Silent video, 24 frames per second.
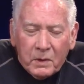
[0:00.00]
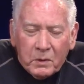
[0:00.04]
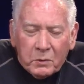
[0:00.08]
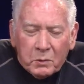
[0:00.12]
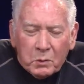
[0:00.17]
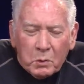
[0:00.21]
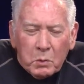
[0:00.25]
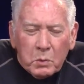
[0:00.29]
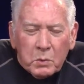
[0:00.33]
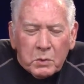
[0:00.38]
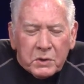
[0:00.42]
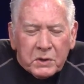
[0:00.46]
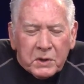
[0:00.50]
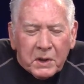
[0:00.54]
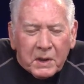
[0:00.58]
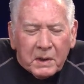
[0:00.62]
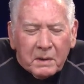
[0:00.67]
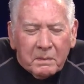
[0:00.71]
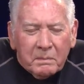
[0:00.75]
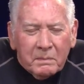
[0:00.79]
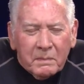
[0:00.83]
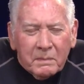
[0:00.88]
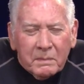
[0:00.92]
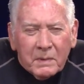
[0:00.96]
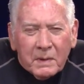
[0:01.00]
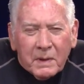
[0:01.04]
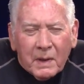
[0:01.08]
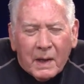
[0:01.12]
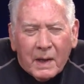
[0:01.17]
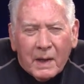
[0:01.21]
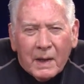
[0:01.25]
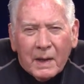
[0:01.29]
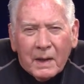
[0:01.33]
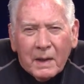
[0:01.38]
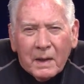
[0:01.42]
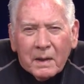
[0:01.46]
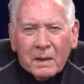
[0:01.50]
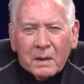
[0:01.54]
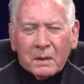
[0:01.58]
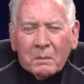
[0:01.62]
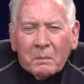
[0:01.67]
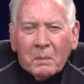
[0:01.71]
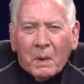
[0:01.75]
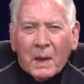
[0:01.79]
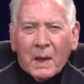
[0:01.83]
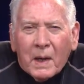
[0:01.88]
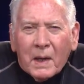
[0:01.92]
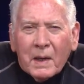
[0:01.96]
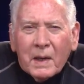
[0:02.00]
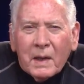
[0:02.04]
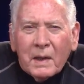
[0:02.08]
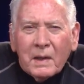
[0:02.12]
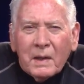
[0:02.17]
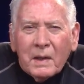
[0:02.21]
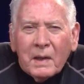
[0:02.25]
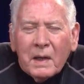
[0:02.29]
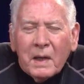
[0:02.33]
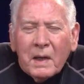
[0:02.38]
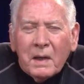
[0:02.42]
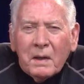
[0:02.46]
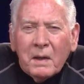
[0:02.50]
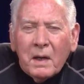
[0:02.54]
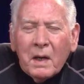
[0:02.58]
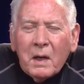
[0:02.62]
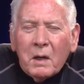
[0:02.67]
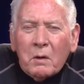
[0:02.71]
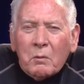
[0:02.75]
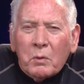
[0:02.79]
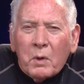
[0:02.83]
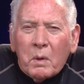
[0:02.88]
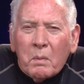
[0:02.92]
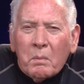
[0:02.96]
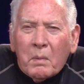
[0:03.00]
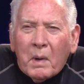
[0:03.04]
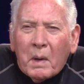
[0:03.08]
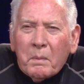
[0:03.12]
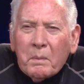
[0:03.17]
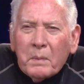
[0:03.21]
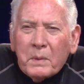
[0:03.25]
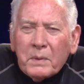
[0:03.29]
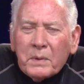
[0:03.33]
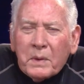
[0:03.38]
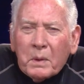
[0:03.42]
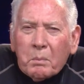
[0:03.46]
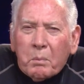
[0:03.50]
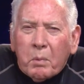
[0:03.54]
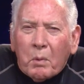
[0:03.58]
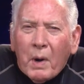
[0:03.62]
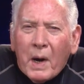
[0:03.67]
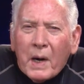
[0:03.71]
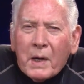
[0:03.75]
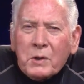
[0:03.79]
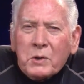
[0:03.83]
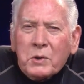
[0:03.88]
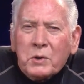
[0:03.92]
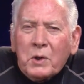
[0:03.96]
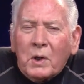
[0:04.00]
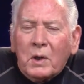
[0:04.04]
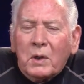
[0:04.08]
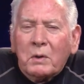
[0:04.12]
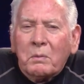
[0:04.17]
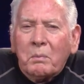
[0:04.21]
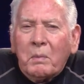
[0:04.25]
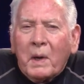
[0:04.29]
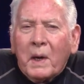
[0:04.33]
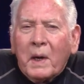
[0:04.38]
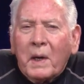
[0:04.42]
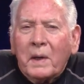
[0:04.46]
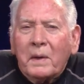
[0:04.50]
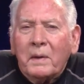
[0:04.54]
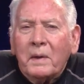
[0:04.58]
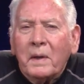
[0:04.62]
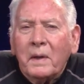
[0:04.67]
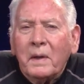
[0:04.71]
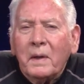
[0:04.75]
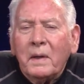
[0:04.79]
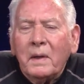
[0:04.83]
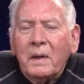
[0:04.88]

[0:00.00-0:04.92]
Through dimmed eye and mind he remembered the brash young man,